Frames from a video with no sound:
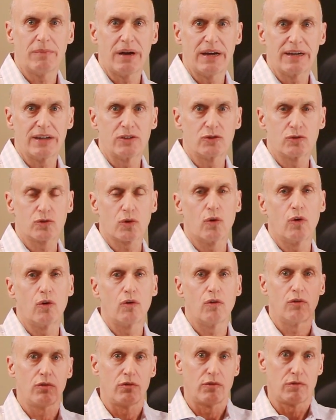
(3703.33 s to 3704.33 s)
my
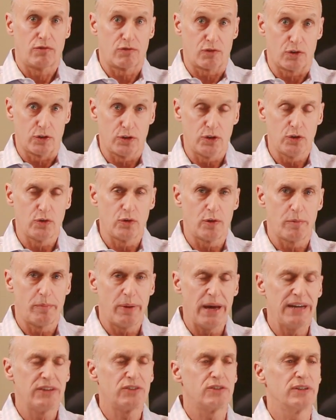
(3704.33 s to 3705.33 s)
control for you, the
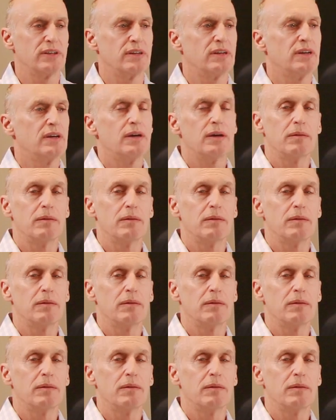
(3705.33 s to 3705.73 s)
patient,